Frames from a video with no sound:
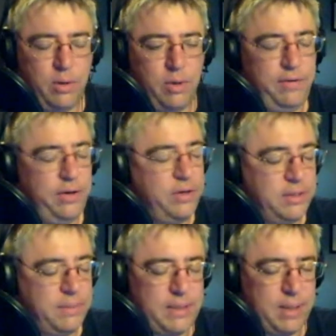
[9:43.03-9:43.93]
if you're
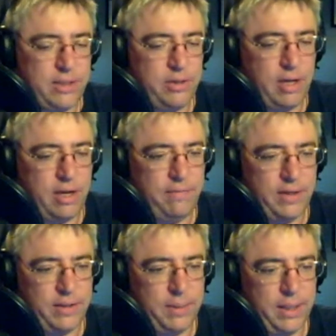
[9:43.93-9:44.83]
using BusyBox, you're not
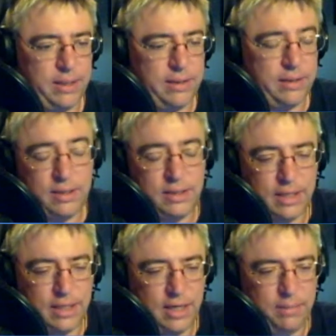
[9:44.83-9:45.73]
affected by this, at least not
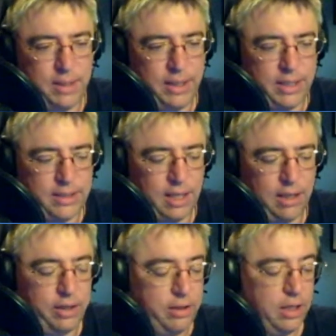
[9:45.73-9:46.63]
that anybody can tell.
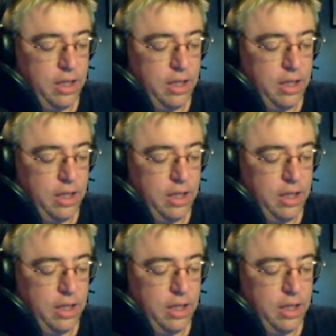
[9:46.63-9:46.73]
There